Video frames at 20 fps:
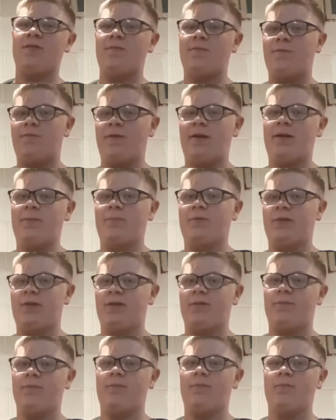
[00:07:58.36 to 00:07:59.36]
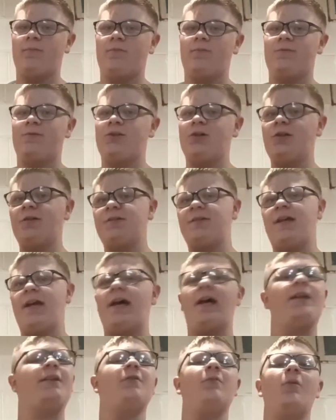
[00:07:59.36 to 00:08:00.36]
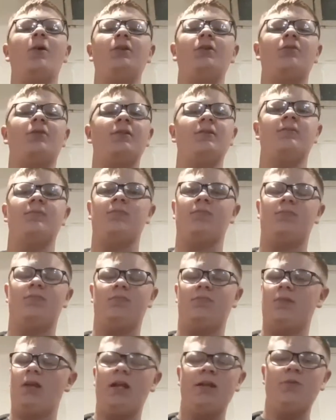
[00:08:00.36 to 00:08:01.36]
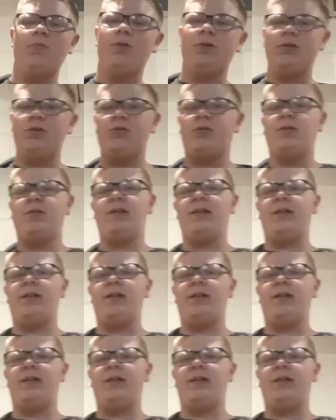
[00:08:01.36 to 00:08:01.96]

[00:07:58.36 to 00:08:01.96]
family. Share it to anyone you can get